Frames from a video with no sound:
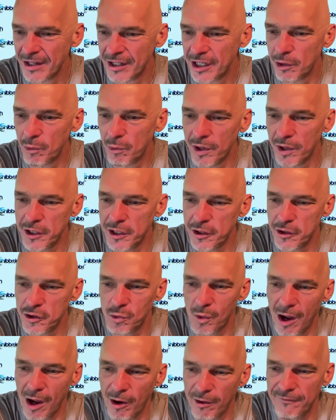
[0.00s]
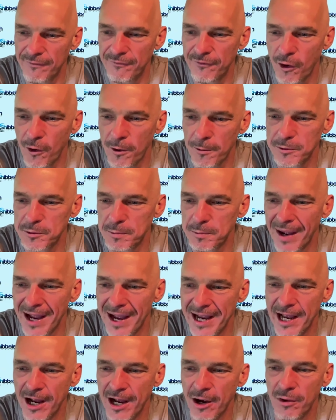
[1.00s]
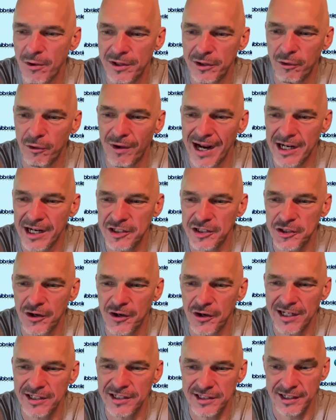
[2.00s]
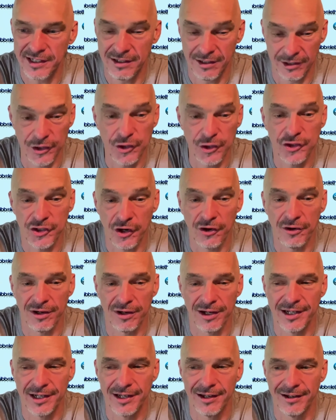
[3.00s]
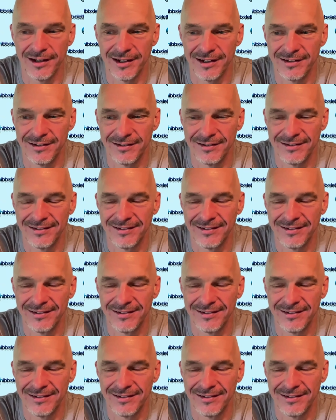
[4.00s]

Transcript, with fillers: Could we use Walden Farms mayo in the ranch dressing? You certainly could.